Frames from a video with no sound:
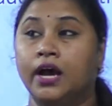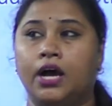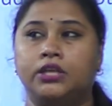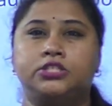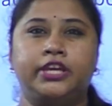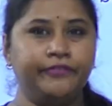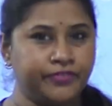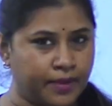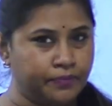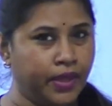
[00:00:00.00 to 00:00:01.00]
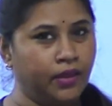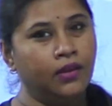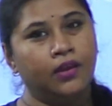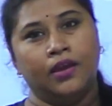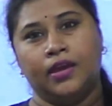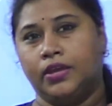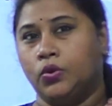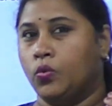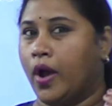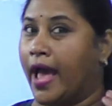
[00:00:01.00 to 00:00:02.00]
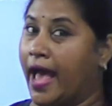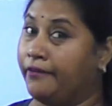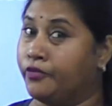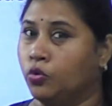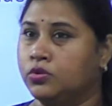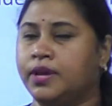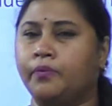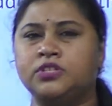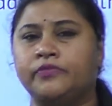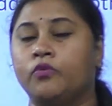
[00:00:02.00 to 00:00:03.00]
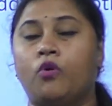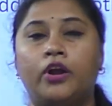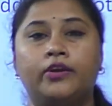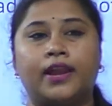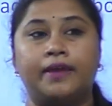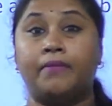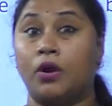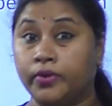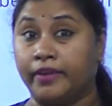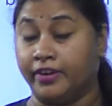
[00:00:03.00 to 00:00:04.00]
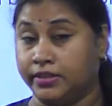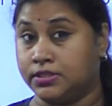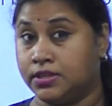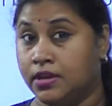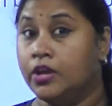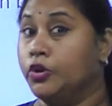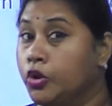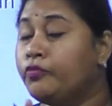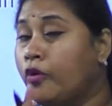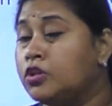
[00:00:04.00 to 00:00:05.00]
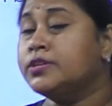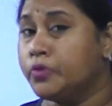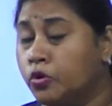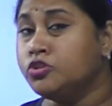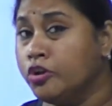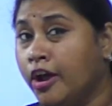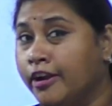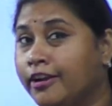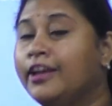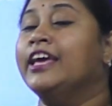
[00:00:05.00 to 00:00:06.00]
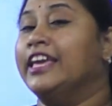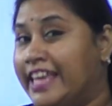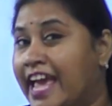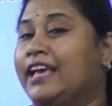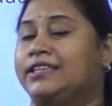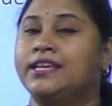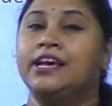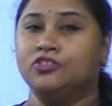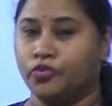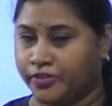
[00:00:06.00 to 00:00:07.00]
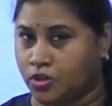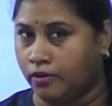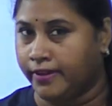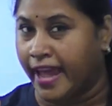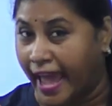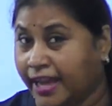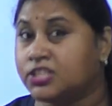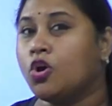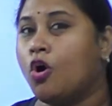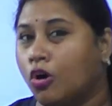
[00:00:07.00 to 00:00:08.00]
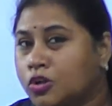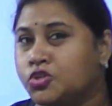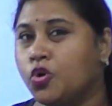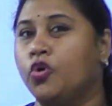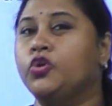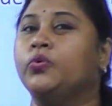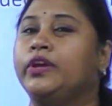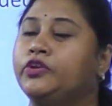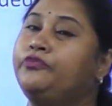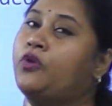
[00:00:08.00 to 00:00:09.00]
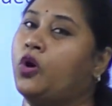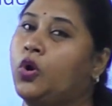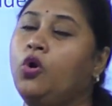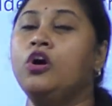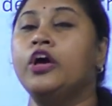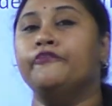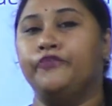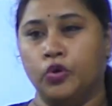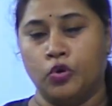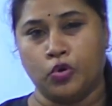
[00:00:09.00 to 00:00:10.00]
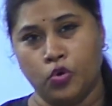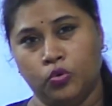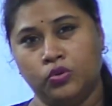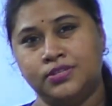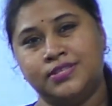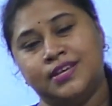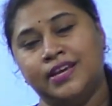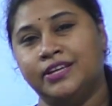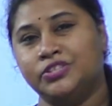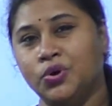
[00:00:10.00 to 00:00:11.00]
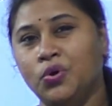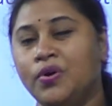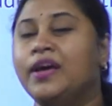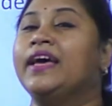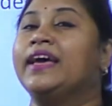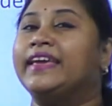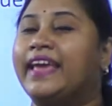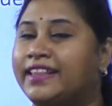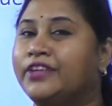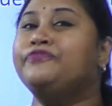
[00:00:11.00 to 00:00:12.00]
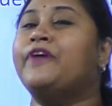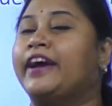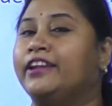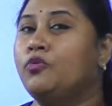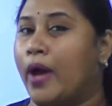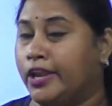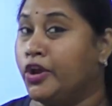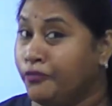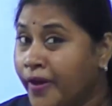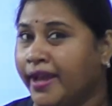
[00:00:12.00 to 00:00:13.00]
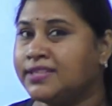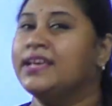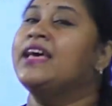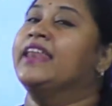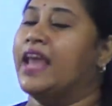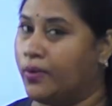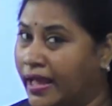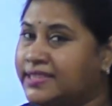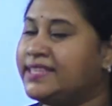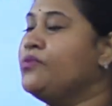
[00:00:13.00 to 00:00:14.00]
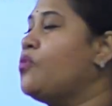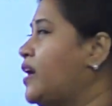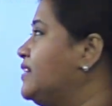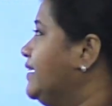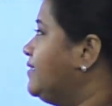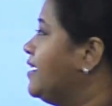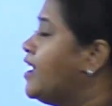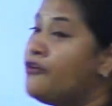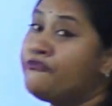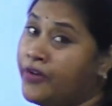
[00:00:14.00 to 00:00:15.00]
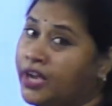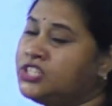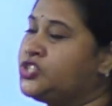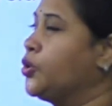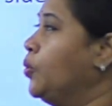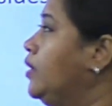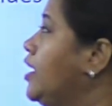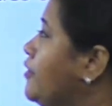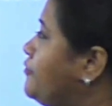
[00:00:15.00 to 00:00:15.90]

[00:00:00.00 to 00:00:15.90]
achieve something, you have rules. Suppose if you want to climb Mount Everest, do you follow some rules or not? Yes. So for solving x also, you need to follow few rules to get the final value of x. Now let's see what is it. First rule